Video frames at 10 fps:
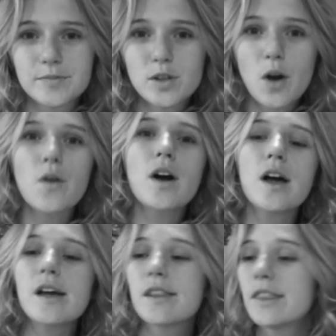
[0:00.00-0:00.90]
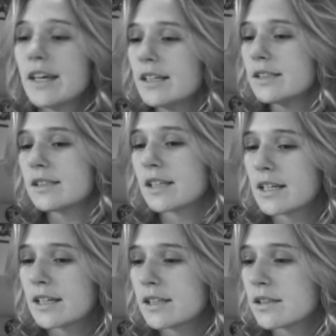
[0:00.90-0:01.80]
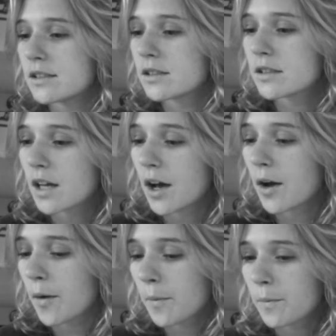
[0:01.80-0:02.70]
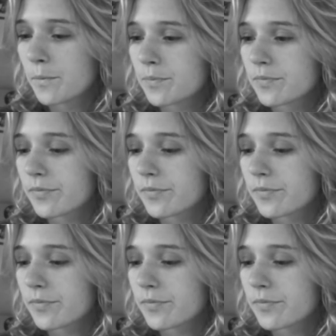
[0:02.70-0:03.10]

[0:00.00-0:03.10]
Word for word: So this is um,